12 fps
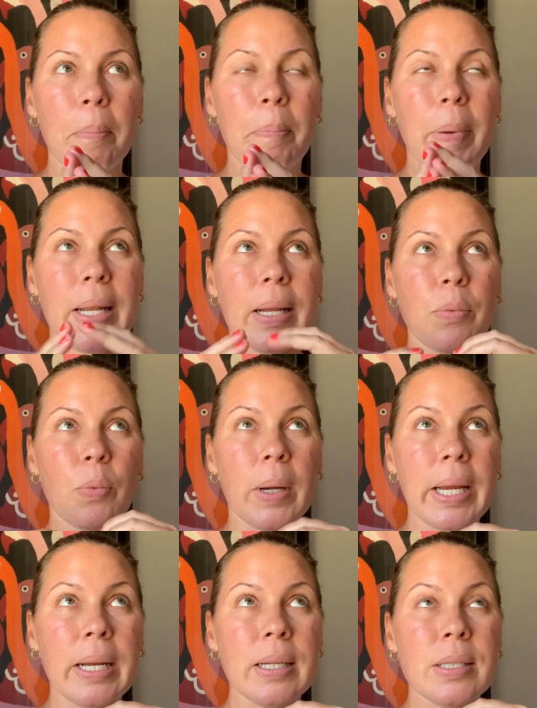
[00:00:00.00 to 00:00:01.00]
but it
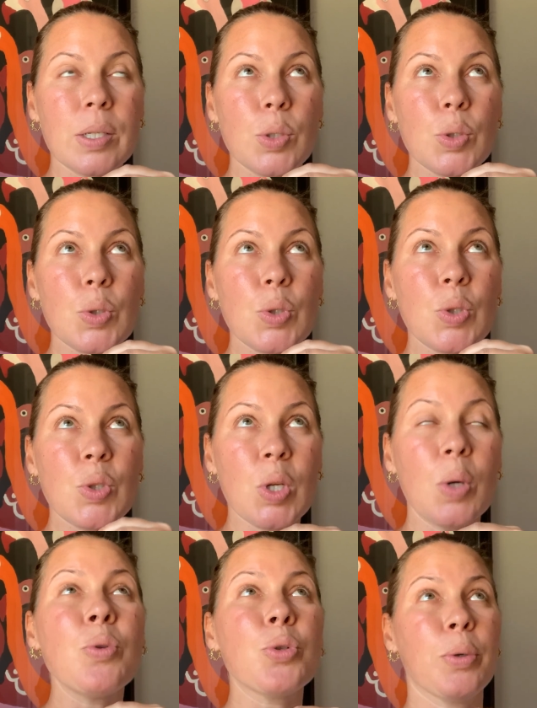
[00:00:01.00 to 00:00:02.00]
rings
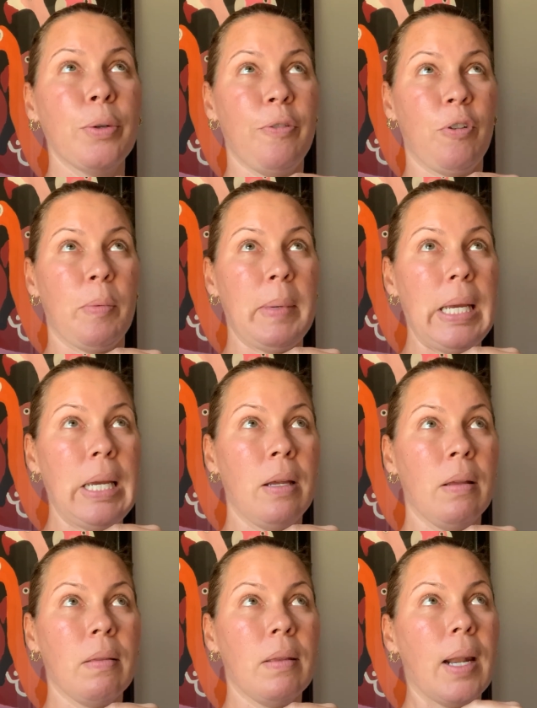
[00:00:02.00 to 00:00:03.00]
so true for me
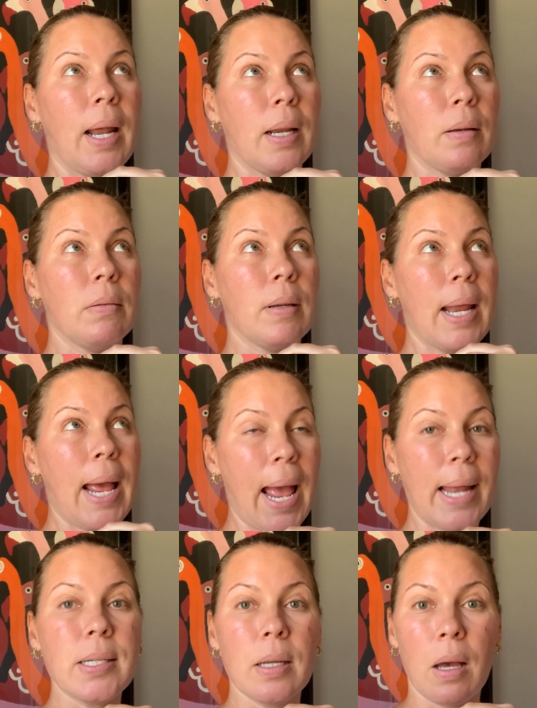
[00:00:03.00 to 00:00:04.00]
that I
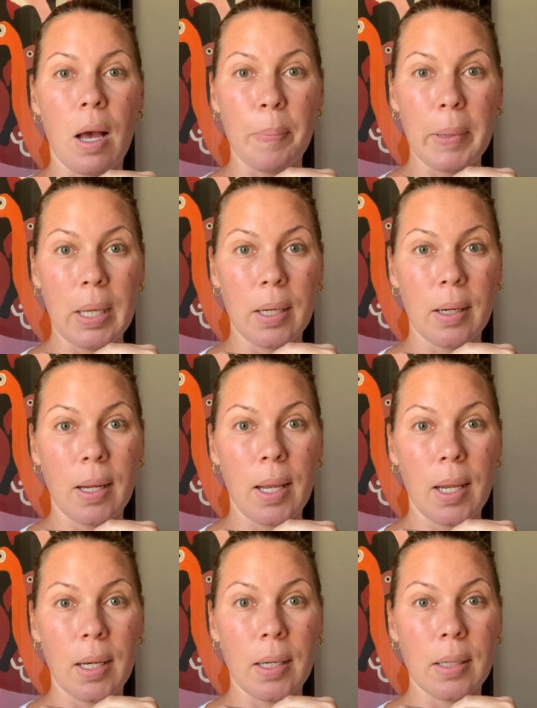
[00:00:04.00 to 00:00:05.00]
had to hop in
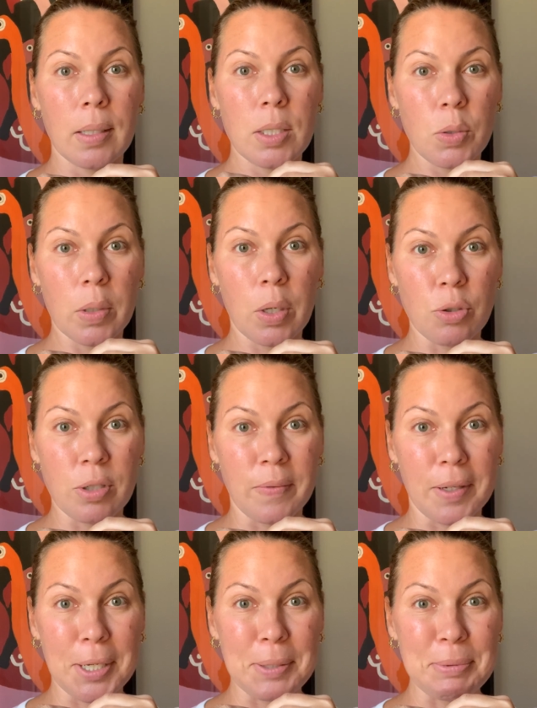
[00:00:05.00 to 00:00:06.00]
and do a coaching
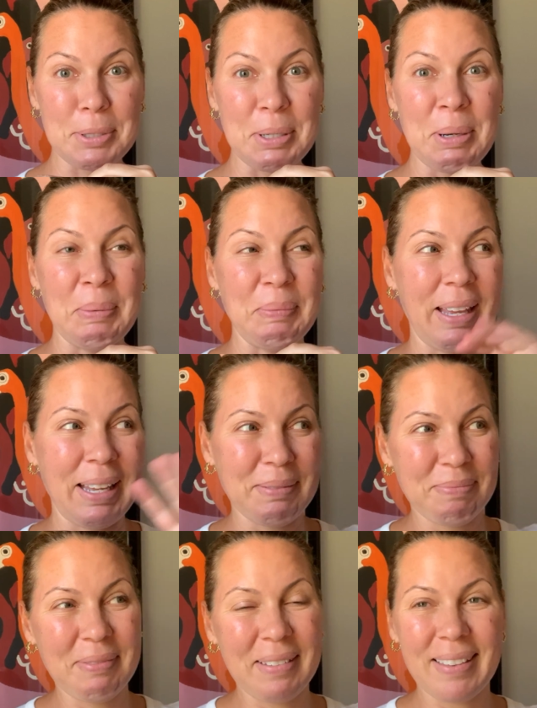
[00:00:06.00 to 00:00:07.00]
video. So I'm like,
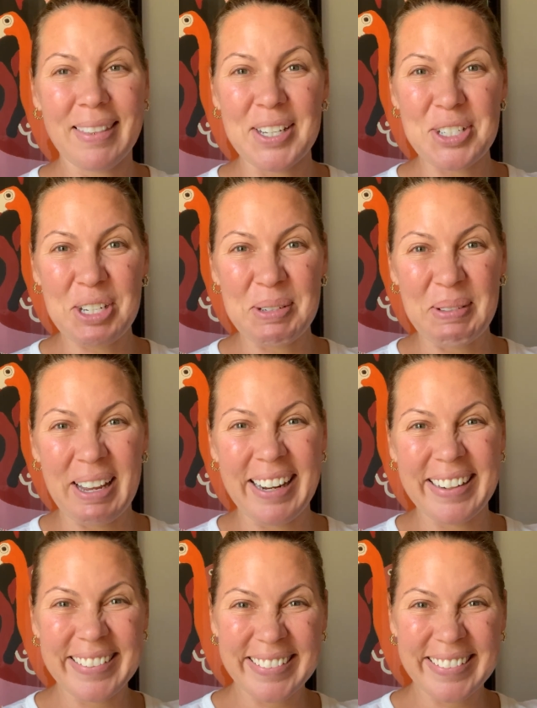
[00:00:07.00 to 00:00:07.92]
lunch can wait.